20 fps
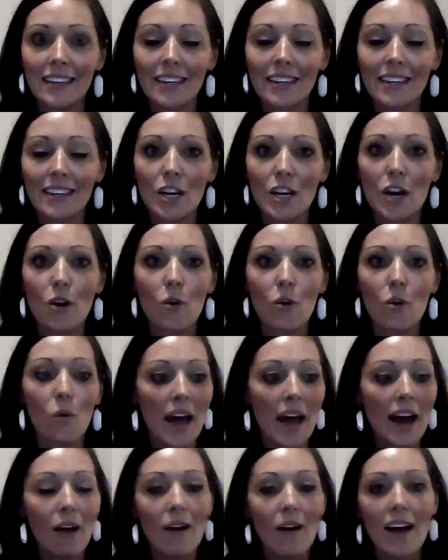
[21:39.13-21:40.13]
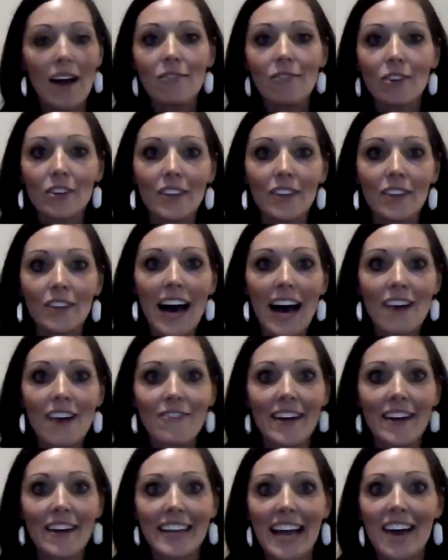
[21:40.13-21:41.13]
You know, however life
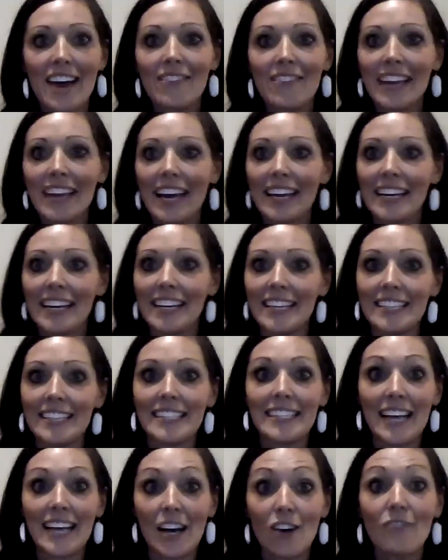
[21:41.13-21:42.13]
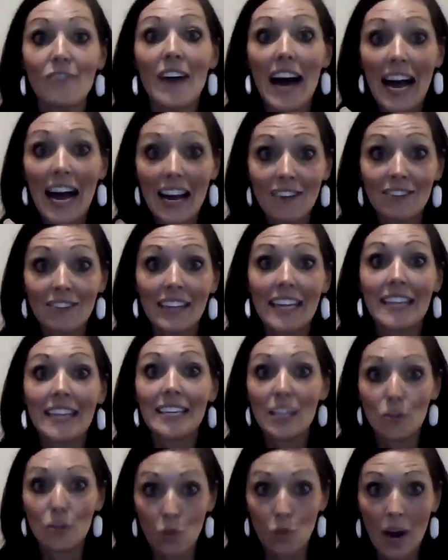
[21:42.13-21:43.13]
had navigated itself, I have
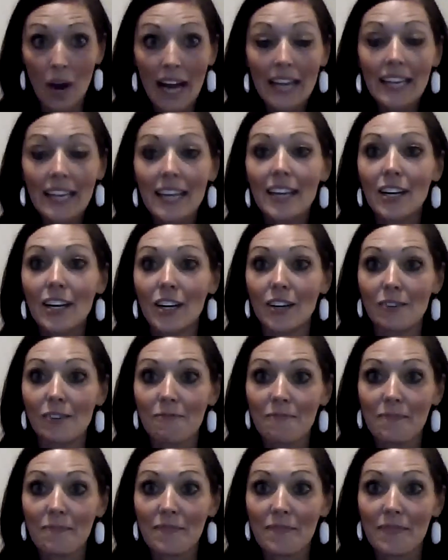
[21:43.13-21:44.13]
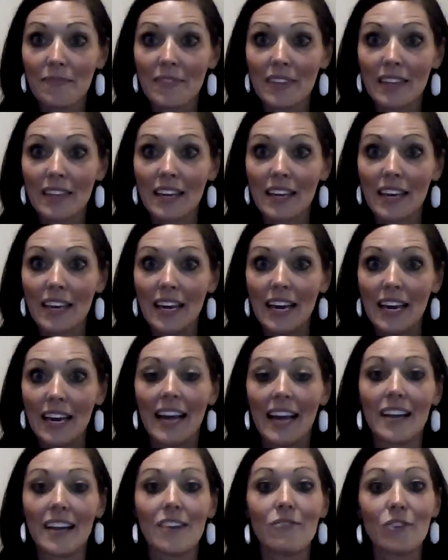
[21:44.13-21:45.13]
landed right here.
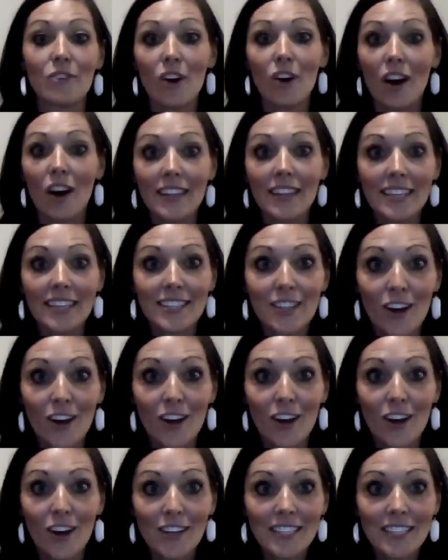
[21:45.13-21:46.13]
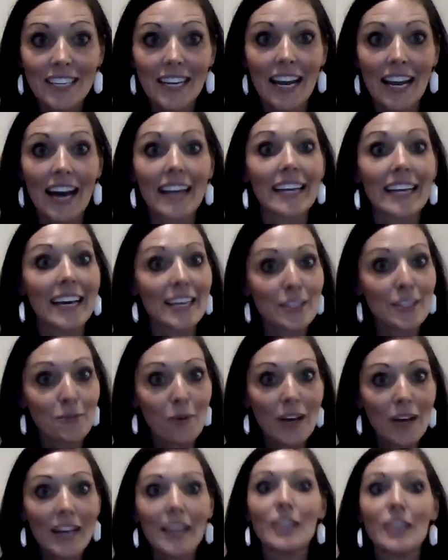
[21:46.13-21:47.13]
And if you're on this call tonight, guess
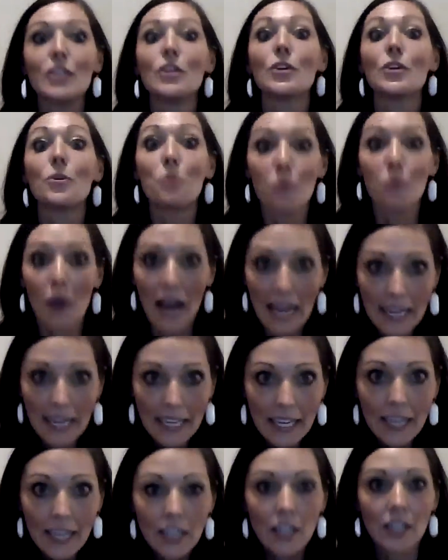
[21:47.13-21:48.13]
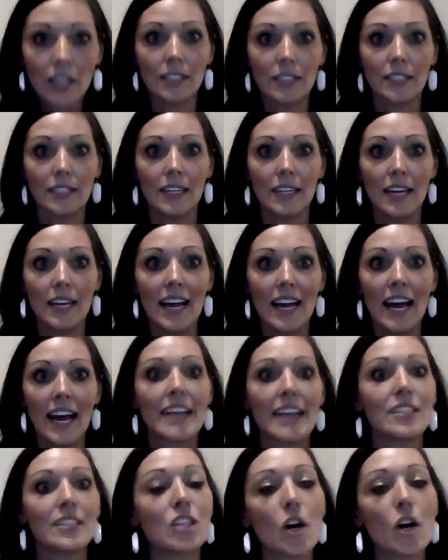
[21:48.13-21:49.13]
what? You're right here. And
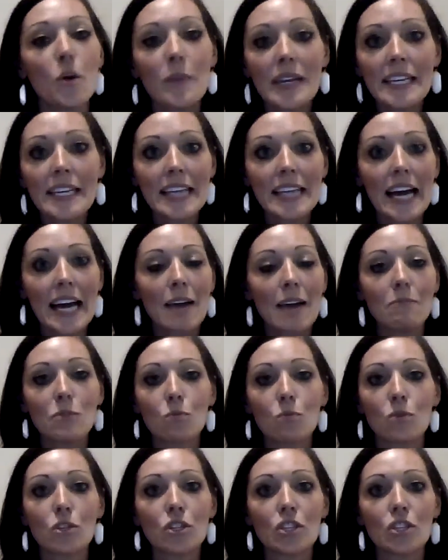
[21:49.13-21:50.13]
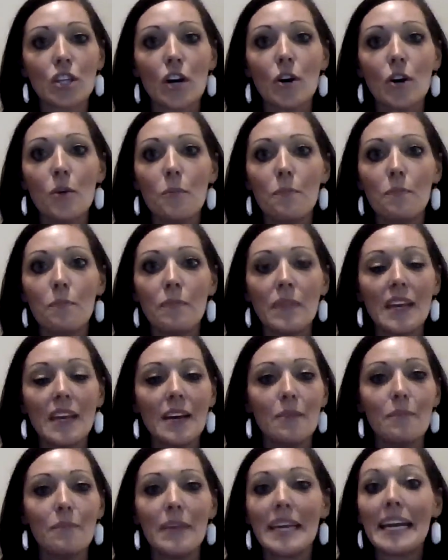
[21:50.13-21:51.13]
so many times we're so
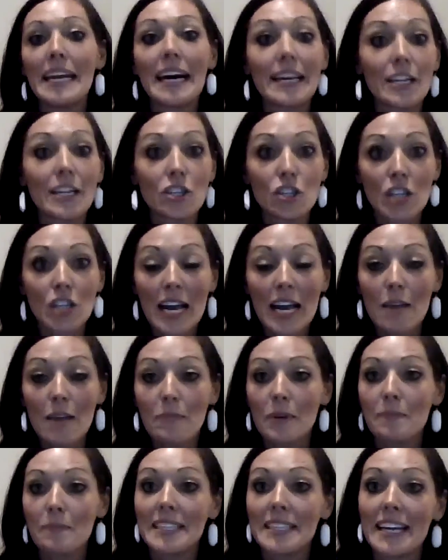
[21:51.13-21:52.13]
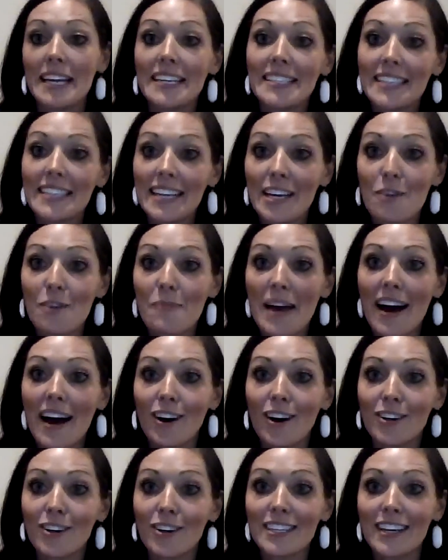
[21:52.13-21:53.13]
bent out of shape, obsessing
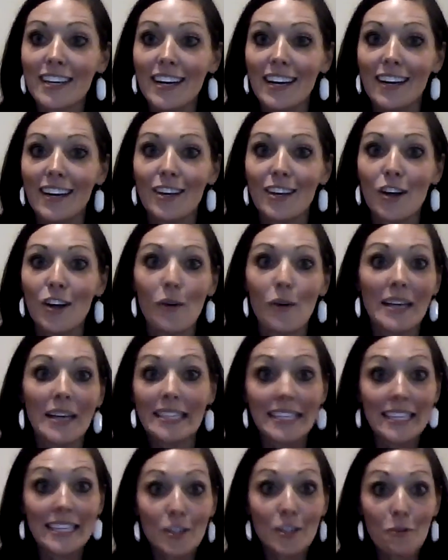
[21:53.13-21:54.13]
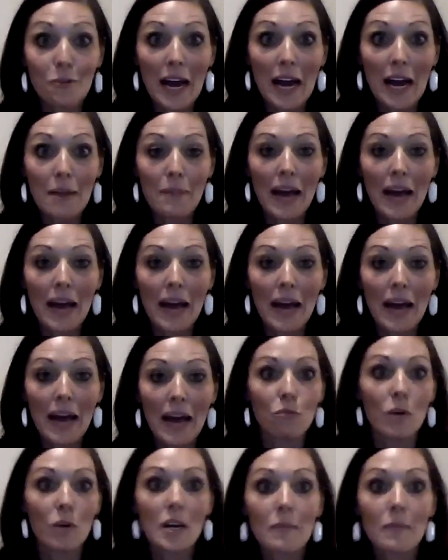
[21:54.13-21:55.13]
about, you know, is this the right
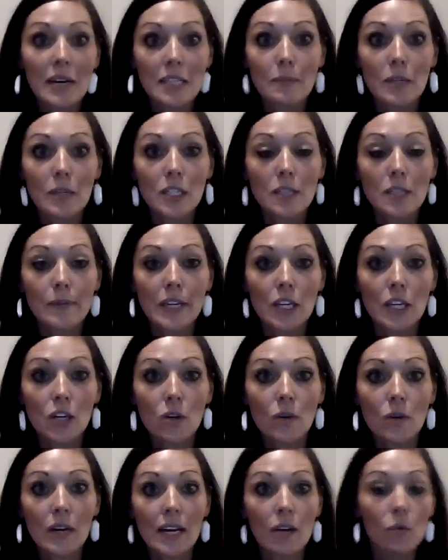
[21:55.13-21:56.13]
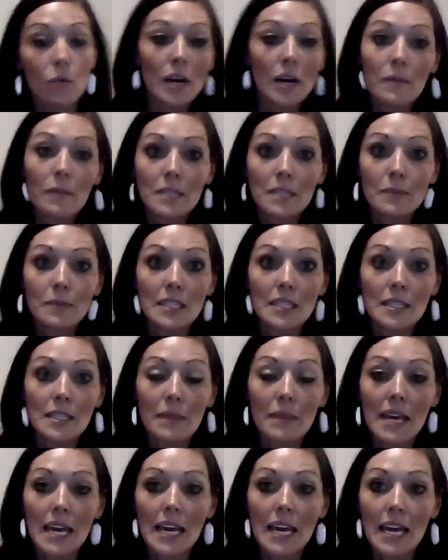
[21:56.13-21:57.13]
path? What am I supposed to be doing? Where am I supposed to
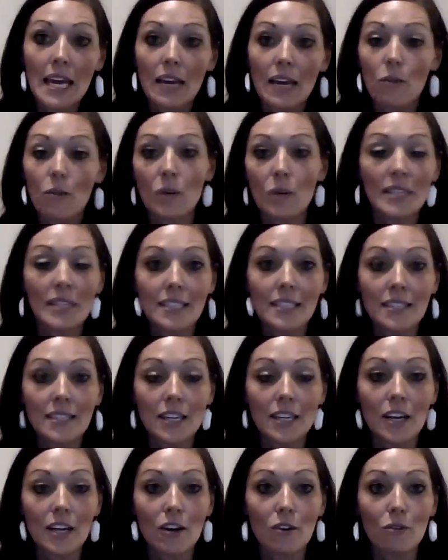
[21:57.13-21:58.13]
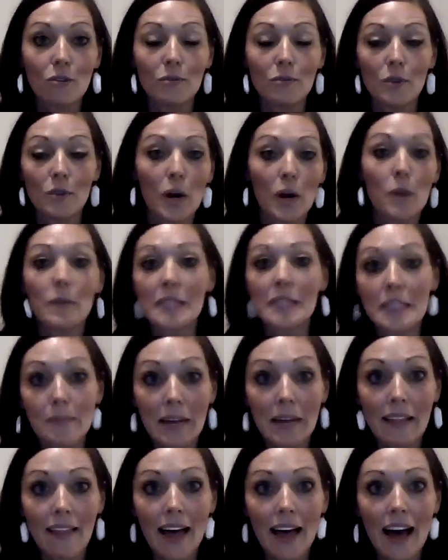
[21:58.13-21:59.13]
be? What's, you know, the purpose of
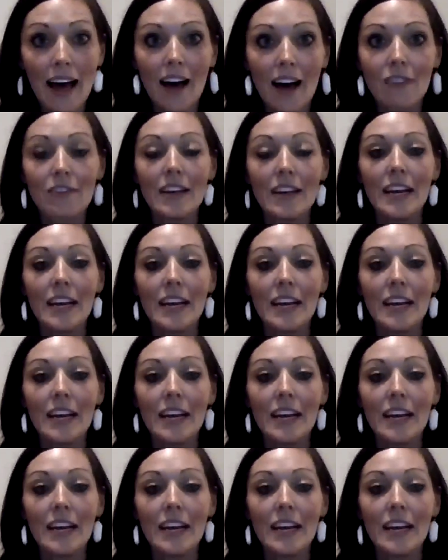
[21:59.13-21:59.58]
my life?